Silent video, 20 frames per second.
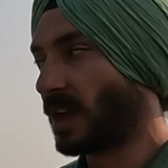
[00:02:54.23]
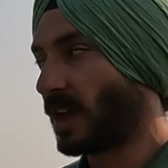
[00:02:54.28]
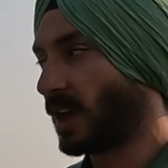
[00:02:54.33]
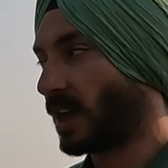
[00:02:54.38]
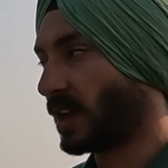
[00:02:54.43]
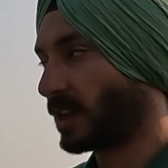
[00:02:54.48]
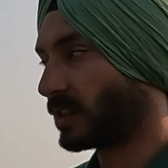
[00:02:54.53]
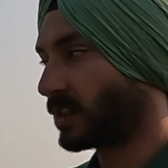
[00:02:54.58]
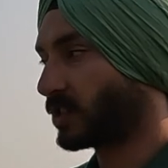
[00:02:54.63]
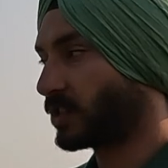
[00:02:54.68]

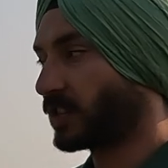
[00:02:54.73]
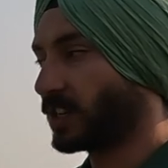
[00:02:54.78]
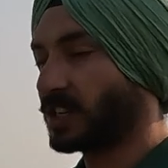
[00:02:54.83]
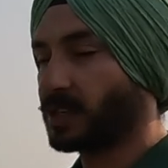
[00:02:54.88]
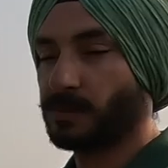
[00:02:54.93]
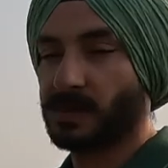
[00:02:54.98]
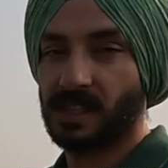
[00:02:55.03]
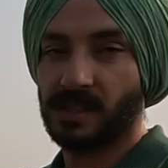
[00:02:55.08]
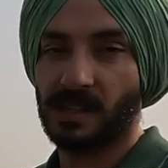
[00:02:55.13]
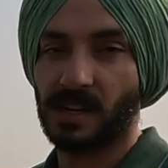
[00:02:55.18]
The
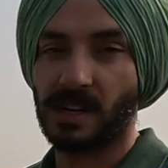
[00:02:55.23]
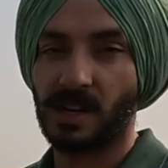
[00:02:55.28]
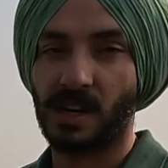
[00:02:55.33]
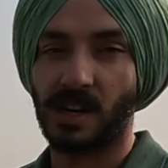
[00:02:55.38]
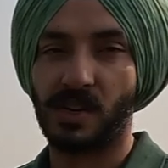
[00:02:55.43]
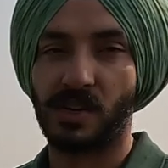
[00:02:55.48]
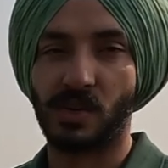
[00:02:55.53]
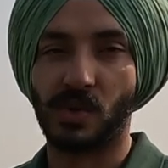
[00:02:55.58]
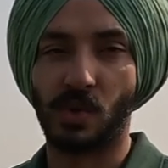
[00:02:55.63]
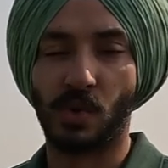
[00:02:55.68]
treatments are
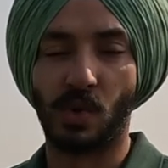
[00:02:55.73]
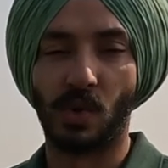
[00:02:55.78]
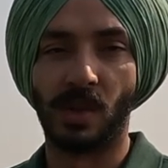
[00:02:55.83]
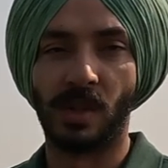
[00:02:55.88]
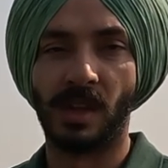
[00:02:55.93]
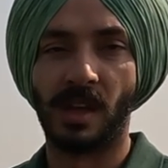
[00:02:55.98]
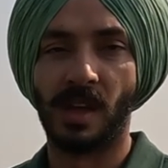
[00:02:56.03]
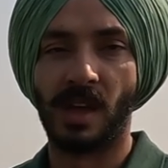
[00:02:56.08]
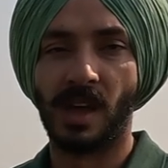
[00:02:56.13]
control,